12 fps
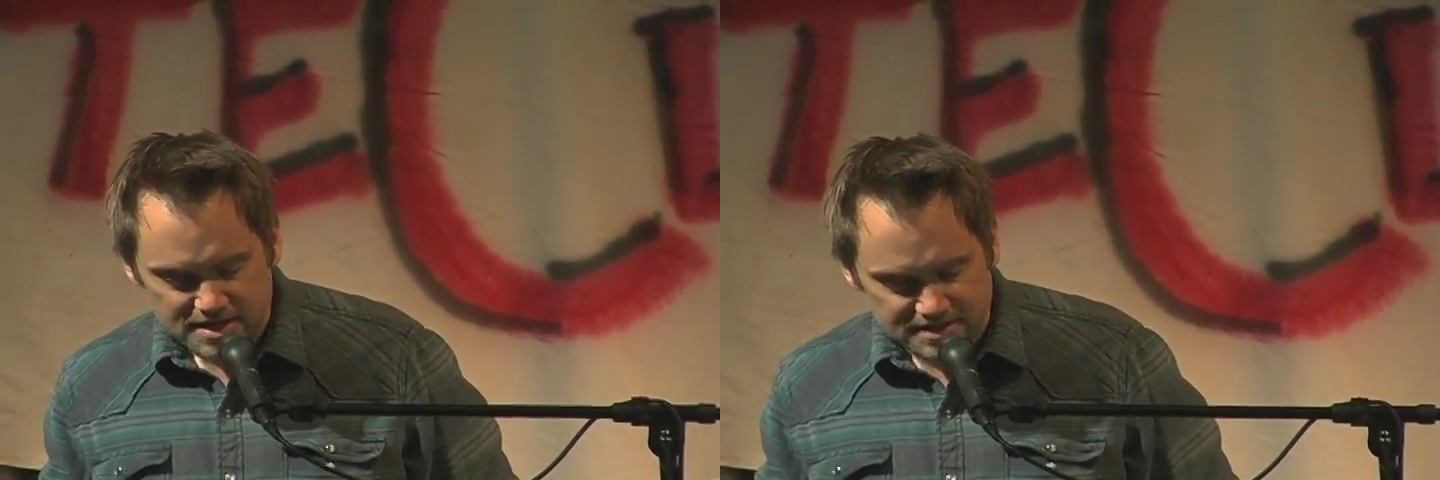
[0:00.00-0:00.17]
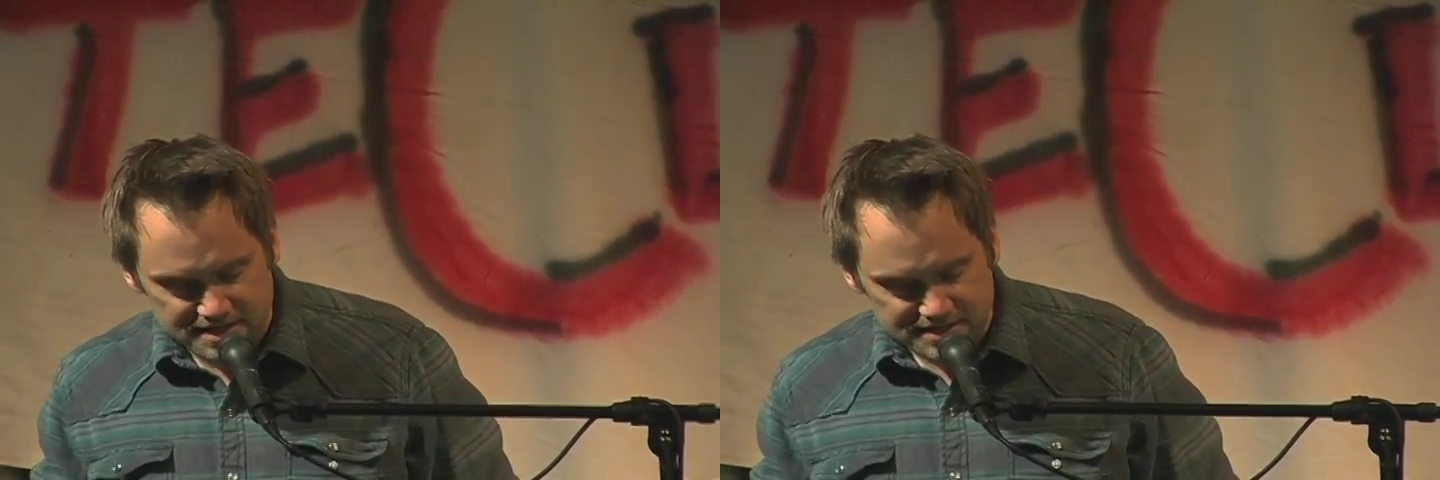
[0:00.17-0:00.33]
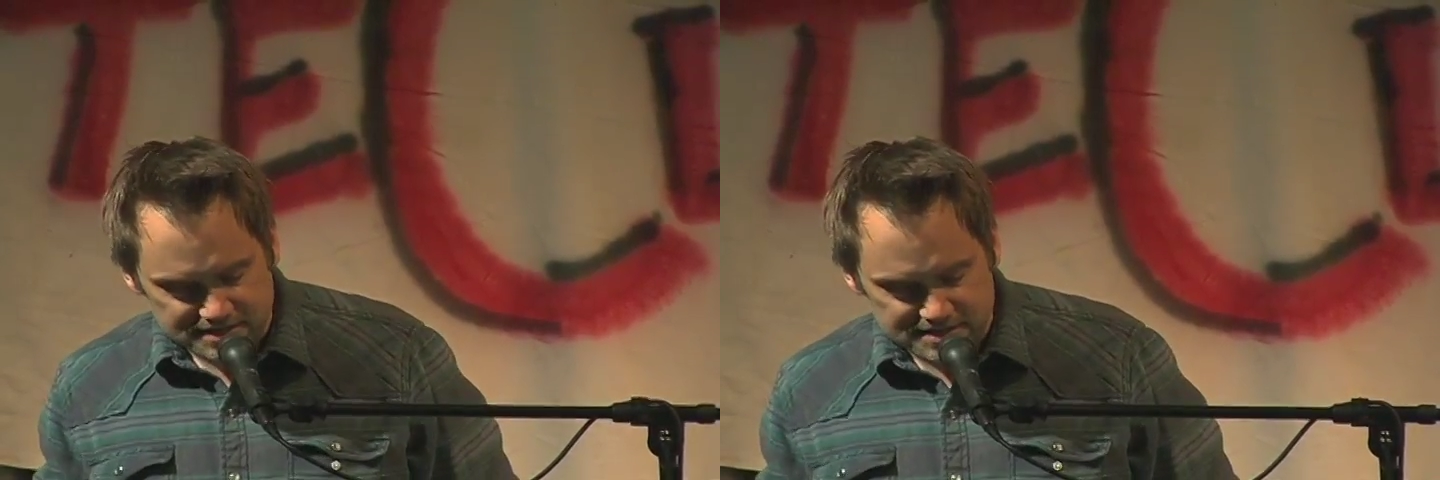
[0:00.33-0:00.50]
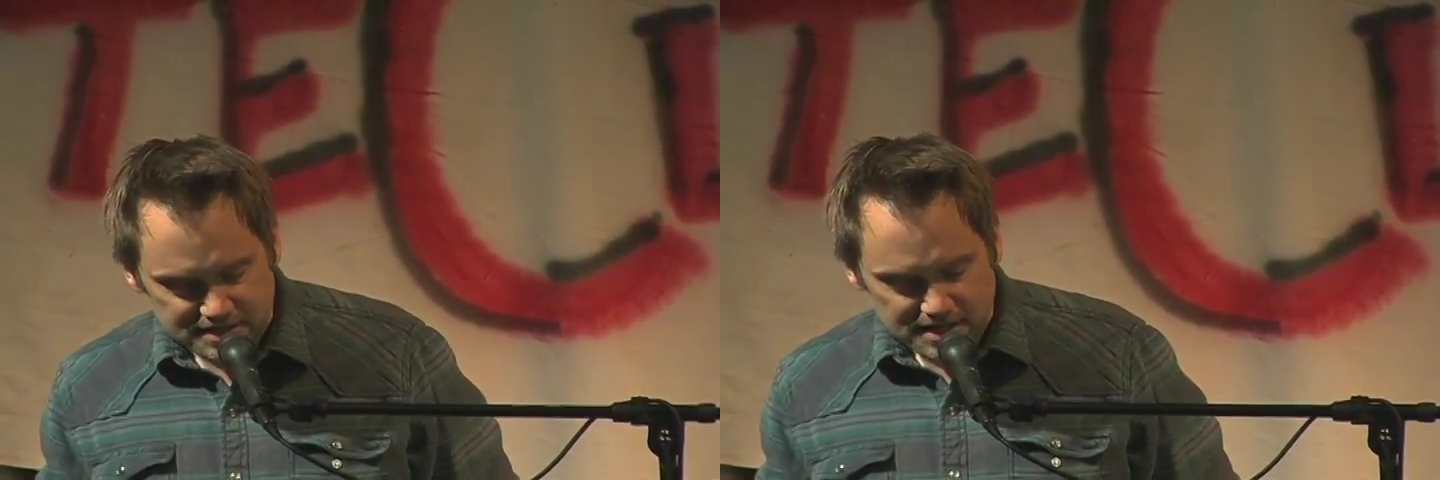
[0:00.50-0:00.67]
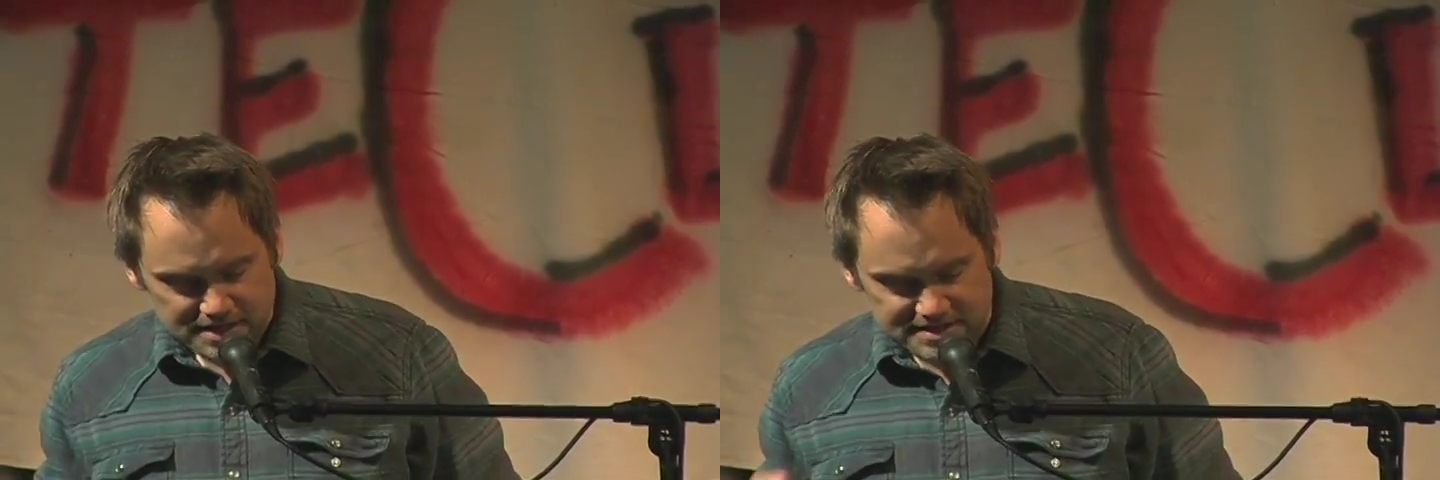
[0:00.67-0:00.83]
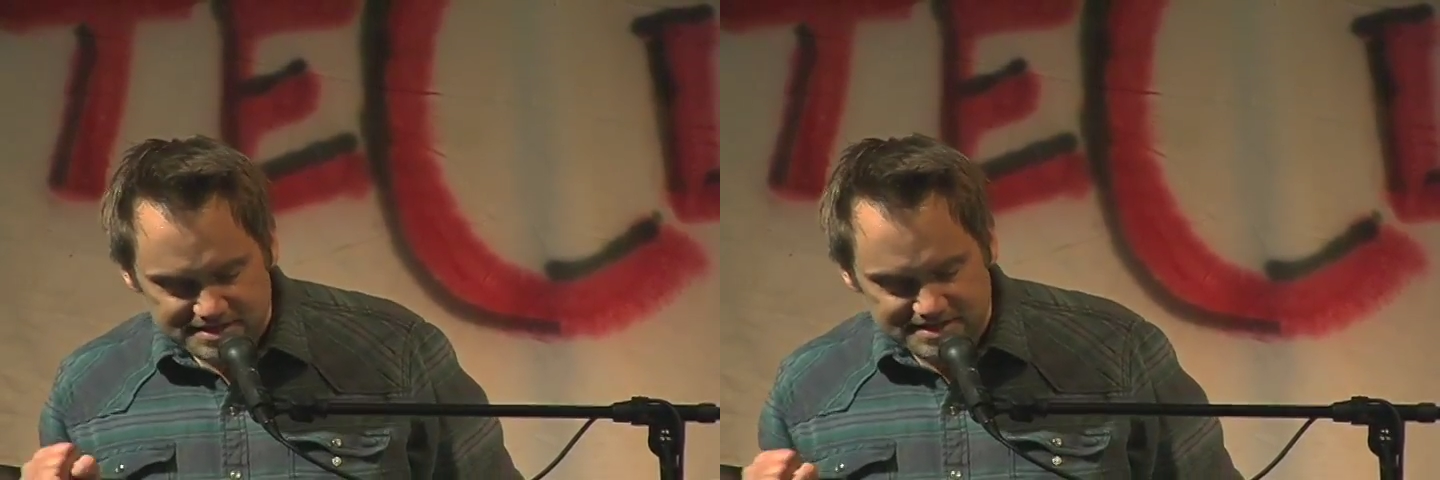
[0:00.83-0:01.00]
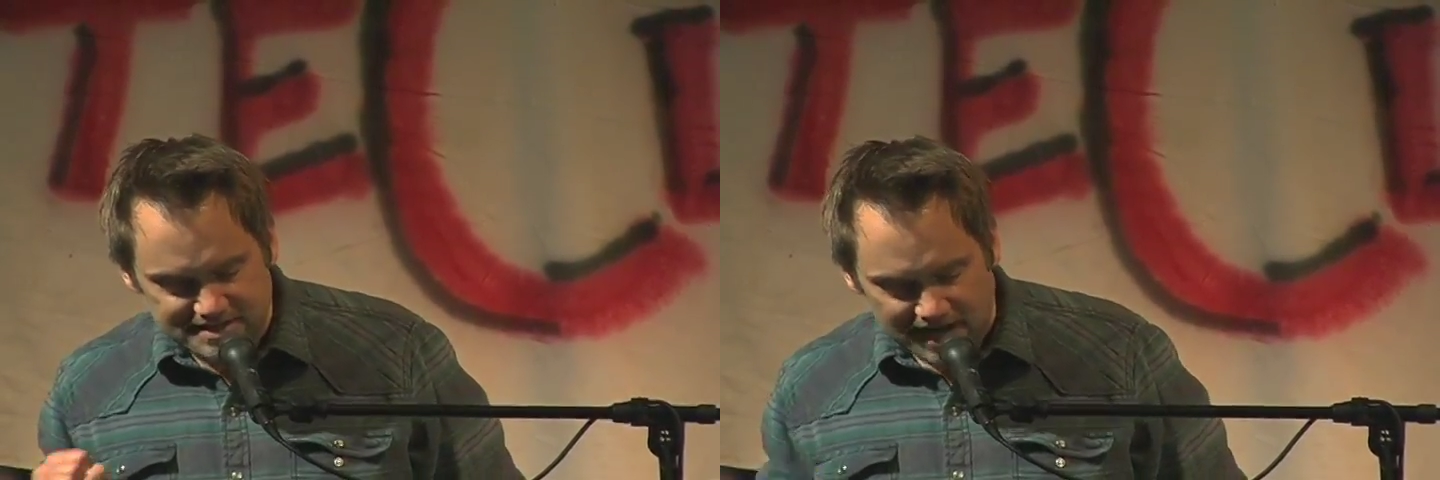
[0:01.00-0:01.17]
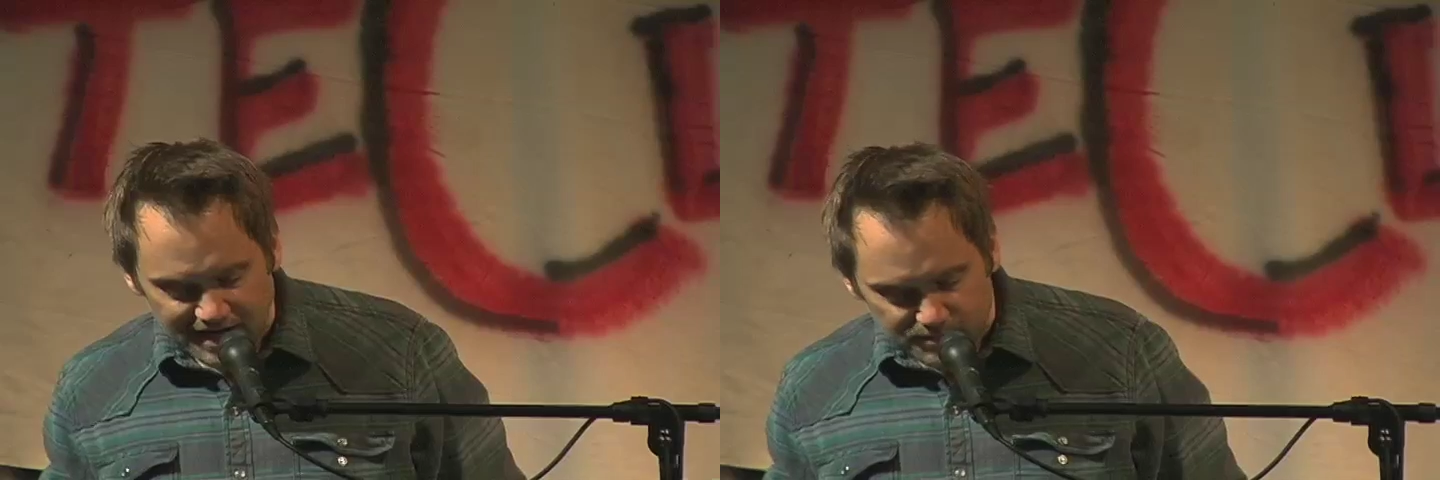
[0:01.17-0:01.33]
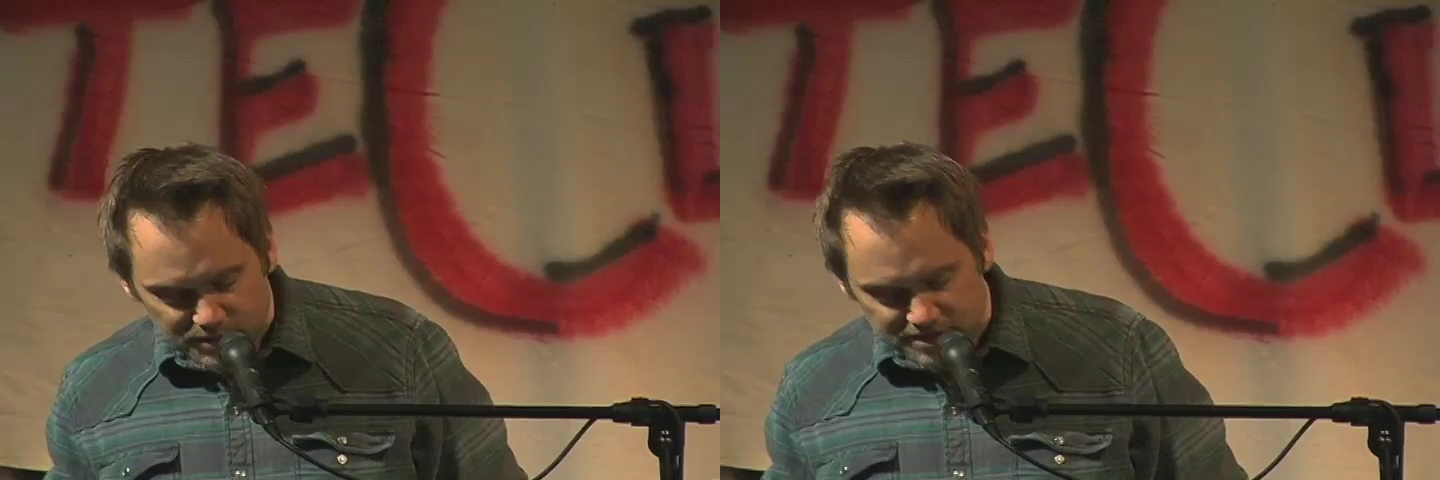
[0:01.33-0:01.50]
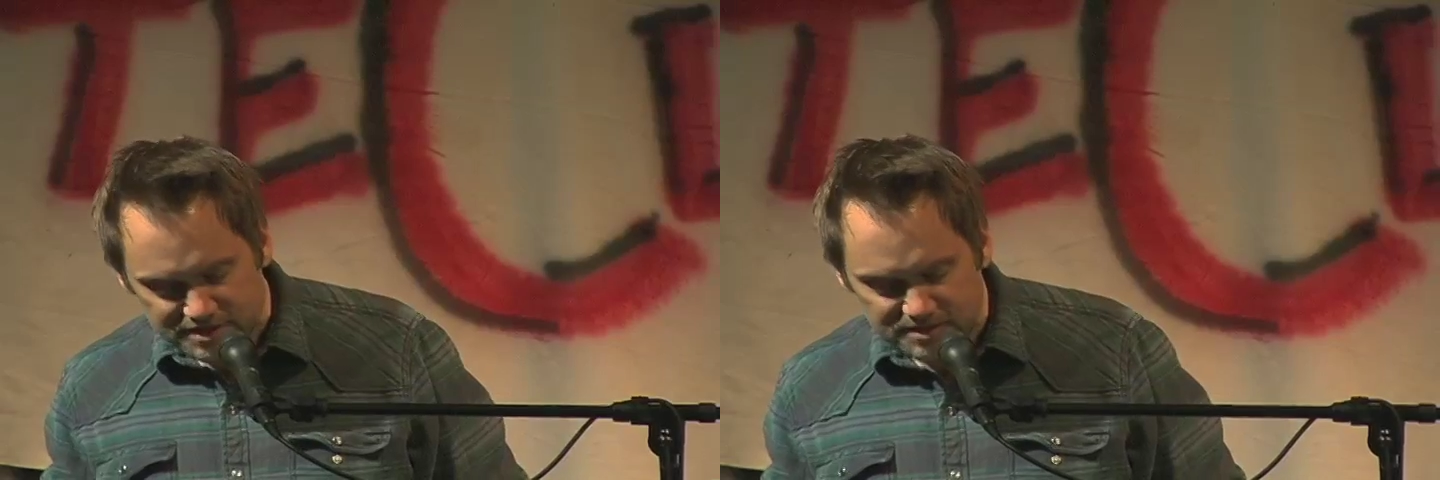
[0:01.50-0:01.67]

This diamond